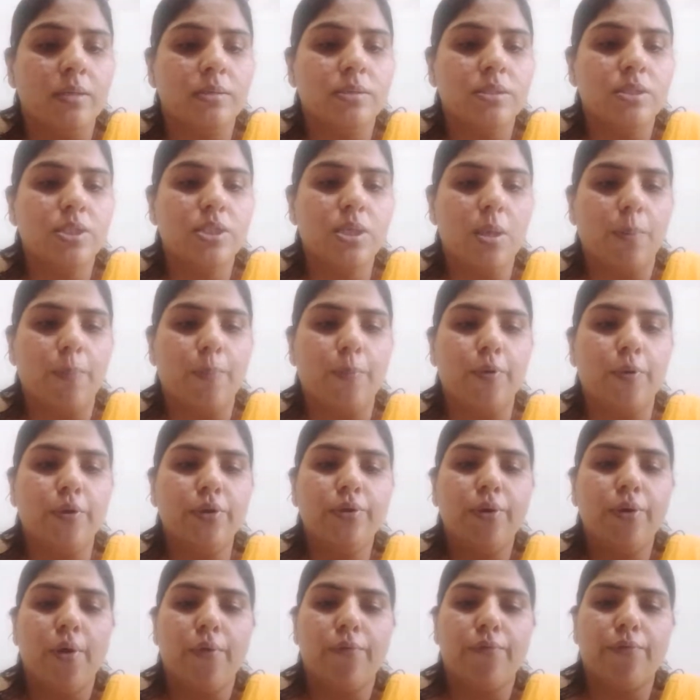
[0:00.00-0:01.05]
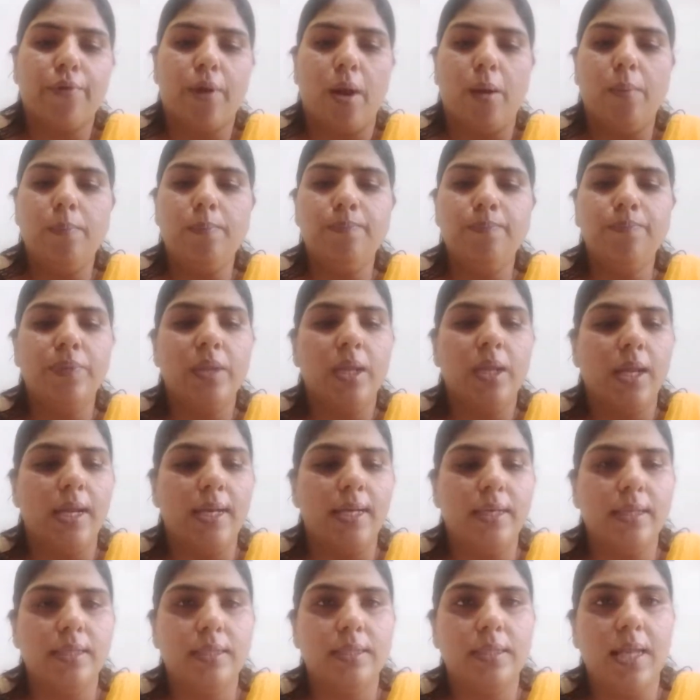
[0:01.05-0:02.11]
support from
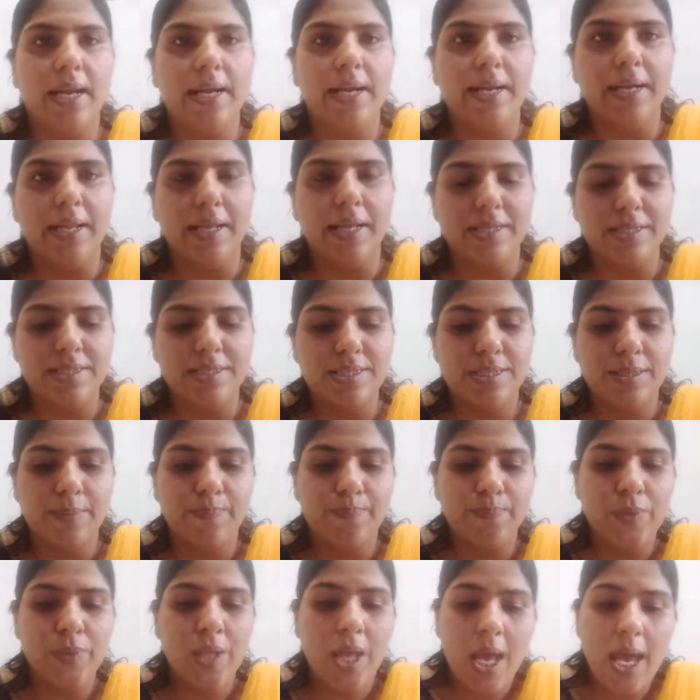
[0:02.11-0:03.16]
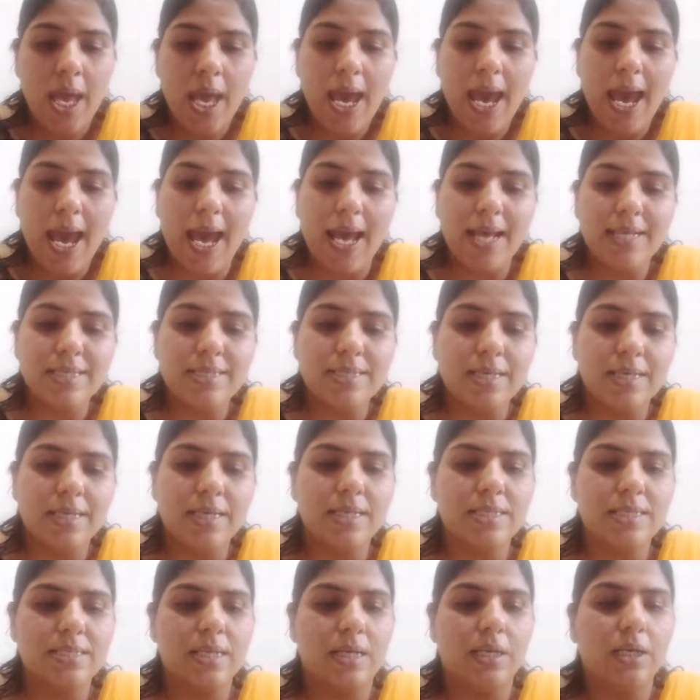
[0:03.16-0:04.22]
the Indians. As a
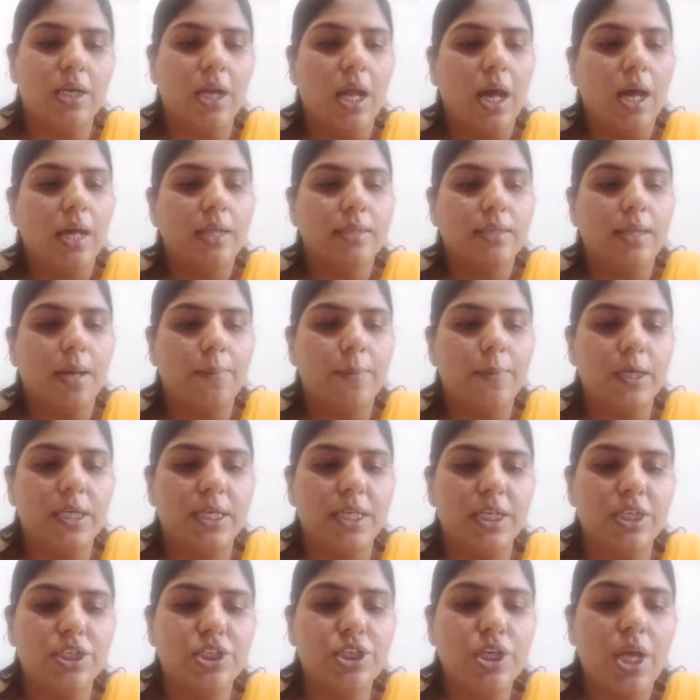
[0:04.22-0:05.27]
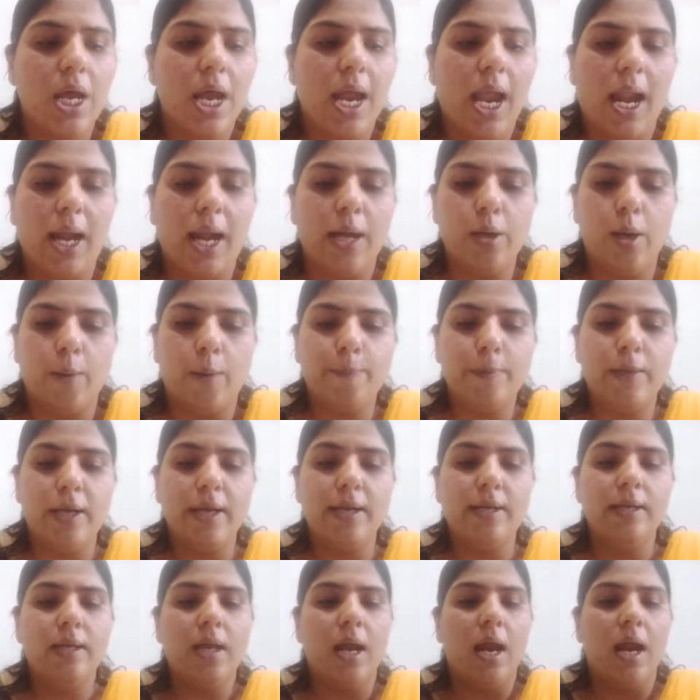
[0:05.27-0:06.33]
result, the British
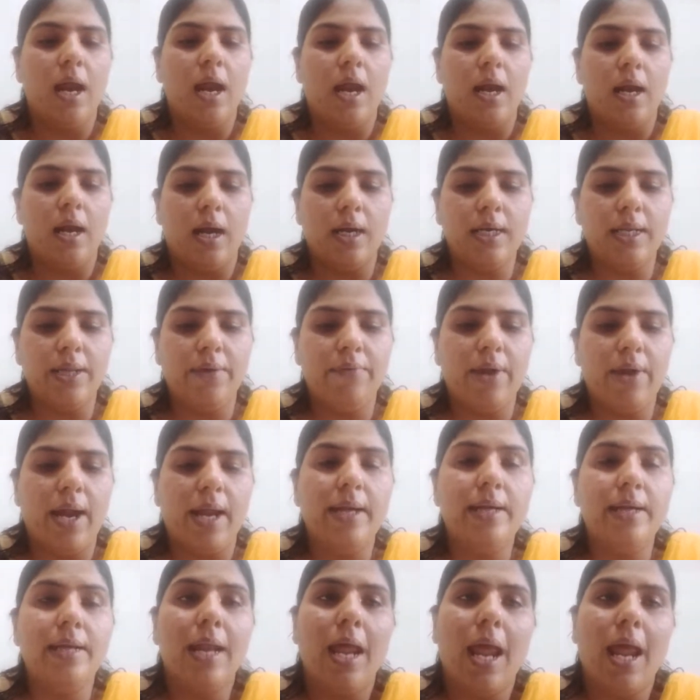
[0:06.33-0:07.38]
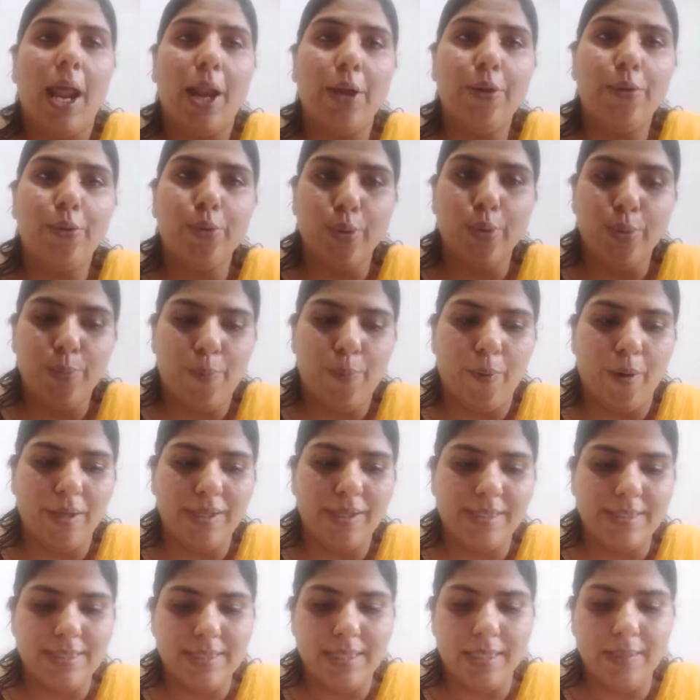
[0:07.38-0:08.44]
adopted a divide and rule
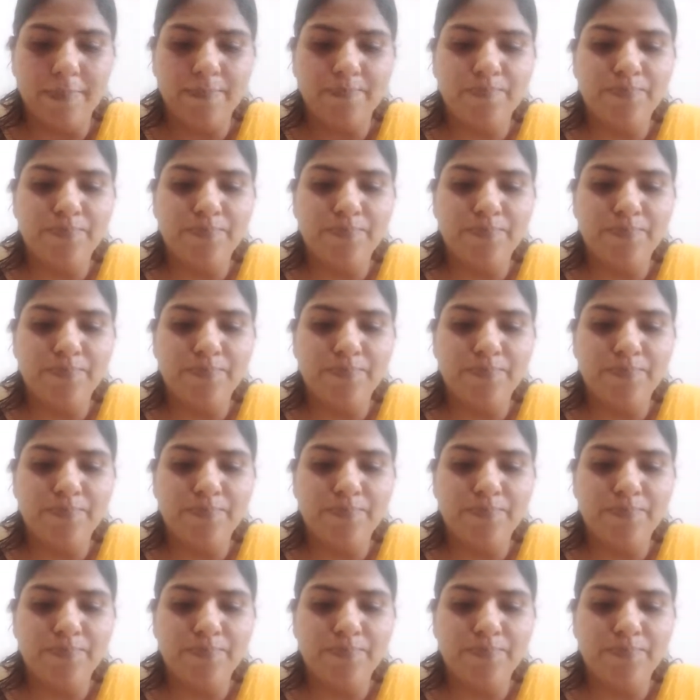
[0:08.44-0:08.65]
policy.